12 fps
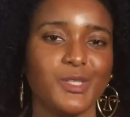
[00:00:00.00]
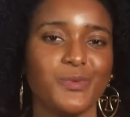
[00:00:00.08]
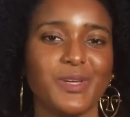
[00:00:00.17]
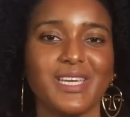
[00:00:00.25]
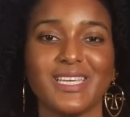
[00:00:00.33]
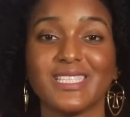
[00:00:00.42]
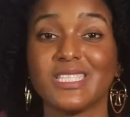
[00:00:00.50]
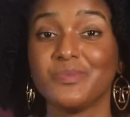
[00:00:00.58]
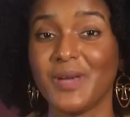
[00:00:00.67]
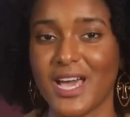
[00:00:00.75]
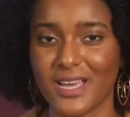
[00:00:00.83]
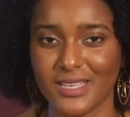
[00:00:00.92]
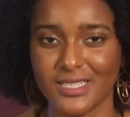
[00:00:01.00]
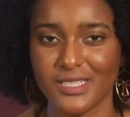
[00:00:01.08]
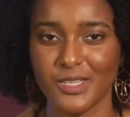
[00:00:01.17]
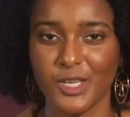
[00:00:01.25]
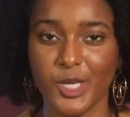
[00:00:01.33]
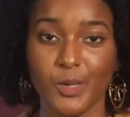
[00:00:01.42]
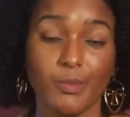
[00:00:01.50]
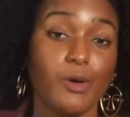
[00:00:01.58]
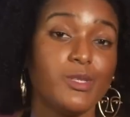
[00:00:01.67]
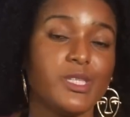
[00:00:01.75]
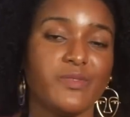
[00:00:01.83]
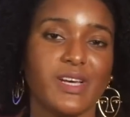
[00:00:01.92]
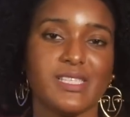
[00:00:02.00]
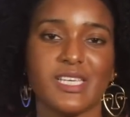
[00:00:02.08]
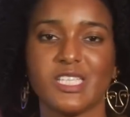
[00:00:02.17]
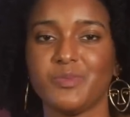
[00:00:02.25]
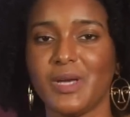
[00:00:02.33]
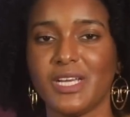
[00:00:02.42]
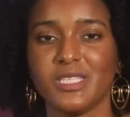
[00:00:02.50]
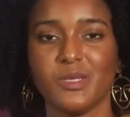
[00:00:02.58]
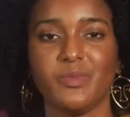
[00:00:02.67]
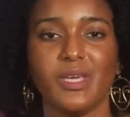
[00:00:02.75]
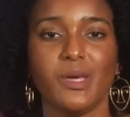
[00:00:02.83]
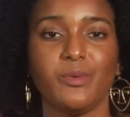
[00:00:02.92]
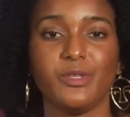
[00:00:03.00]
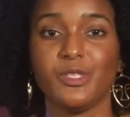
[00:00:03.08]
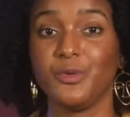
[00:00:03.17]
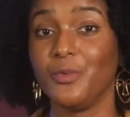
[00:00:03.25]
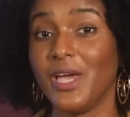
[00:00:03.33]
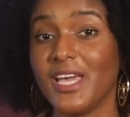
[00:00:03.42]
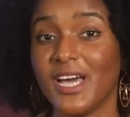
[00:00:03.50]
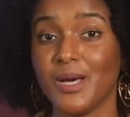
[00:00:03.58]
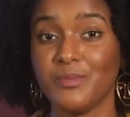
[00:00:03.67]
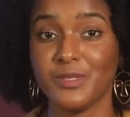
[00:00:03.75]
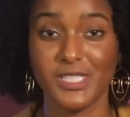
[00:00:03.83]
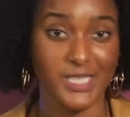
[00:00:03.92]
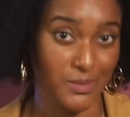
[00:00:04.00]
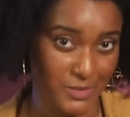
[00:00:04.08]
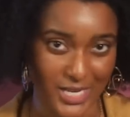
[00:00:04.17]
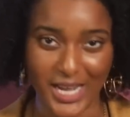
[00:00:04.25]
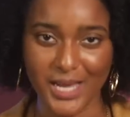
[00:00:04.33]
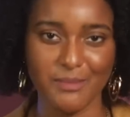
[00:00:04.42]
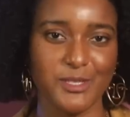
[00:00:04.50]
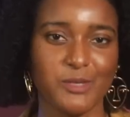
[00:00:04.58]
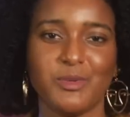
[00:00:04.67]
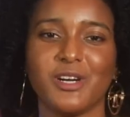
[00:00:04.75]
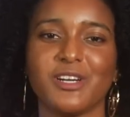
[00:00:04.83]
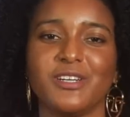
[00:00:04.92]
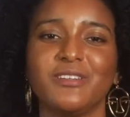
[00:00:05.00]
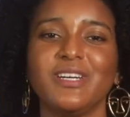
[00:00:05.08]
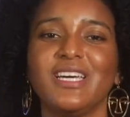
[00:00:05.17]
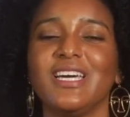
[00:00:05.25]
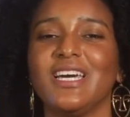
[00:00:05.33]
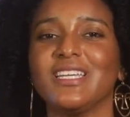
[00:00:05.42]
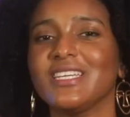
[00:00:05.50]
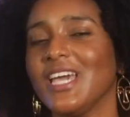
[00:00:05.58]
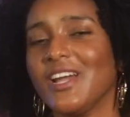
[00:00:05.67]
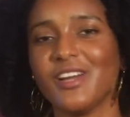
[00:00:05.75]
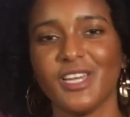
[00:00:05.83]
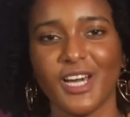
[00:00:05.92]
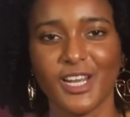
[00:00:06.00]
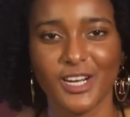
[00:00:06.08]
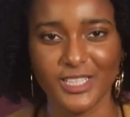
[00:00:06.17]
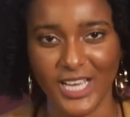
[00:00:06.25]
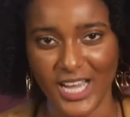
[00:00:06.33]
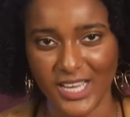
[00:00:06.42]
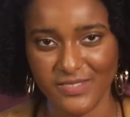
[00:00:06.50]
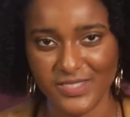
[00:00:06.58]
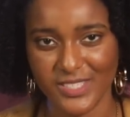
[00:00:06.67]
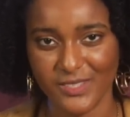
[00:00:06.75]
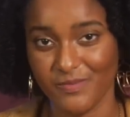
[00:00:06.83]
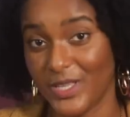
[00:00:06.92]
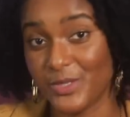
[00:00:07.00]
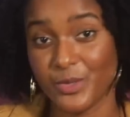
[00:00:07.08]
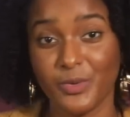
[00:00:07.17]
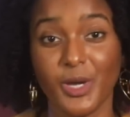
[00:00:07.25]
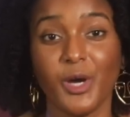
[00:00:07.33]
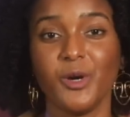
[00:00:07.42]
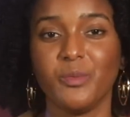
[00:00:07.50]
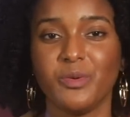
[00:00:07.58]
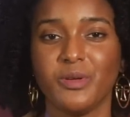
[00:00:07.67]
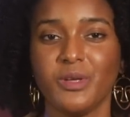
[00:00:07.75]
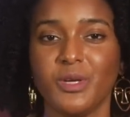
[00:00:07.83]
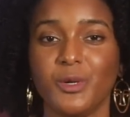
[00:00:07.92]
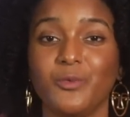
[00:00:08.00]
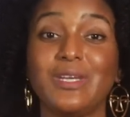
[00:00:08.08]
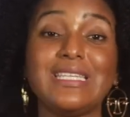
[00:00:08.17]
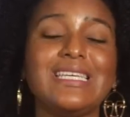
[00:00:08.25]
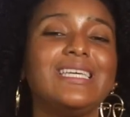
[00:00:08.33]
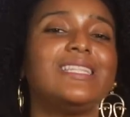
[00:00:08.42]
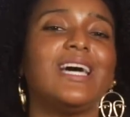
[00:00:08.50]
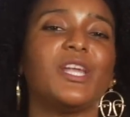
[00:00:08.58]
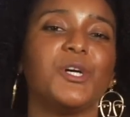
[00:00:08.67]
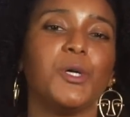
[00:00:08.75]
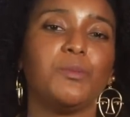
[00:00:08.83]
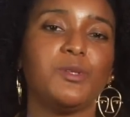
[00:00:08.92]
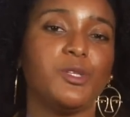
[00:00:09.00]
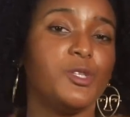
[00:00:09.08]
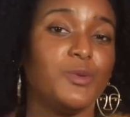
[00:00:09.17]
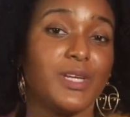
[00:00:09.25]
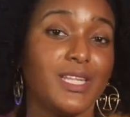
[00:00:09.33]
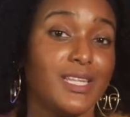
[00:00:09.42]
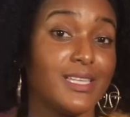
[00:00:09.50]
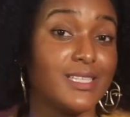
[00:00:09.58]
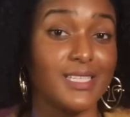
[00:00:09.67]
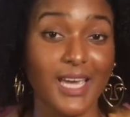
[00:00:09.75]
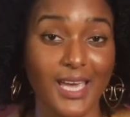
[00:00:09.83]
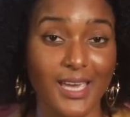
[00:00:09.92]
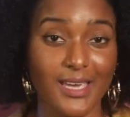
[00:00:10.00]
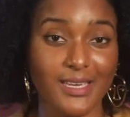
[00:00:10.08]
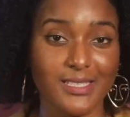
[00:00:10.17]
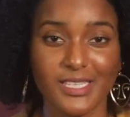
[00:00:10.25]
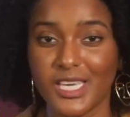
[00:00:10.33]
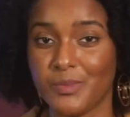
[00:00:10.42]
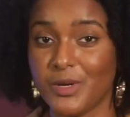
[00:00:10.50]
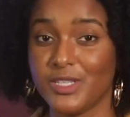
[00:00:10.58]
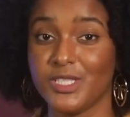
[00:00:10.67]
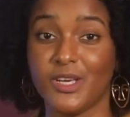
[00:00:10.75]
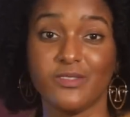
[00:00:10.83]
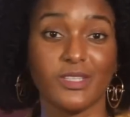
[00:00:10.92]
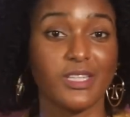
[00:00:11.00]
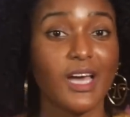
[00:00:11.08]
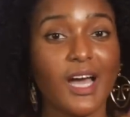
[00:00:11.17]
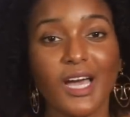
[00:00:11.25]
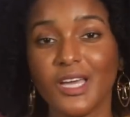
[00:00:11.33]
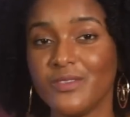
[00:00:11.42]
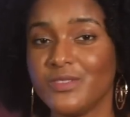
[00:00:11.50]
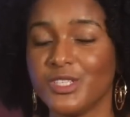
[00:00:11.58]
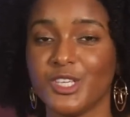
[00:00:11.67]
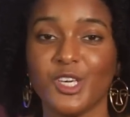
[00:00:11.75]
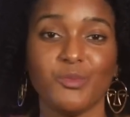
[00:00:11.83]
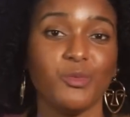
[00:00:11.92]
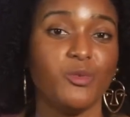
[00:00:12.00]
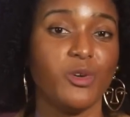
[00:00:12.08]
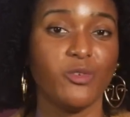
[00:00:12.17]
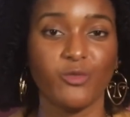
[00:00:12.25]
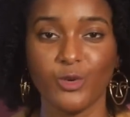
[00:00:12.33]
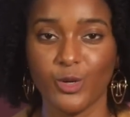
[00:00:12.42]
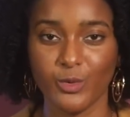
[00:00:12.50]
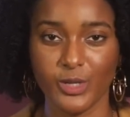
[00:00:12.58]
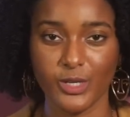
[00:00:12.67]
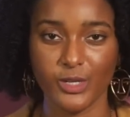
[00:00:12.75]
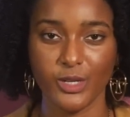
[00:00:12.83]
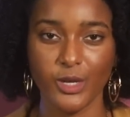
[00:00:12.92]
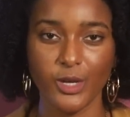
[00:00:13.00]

do we expect? Most of us expect to be able to wake up sometime tomorrow and carry on our lives. That's what we hope. We need that hope to do anything today, to keep ourselves alive, to keep moving forward.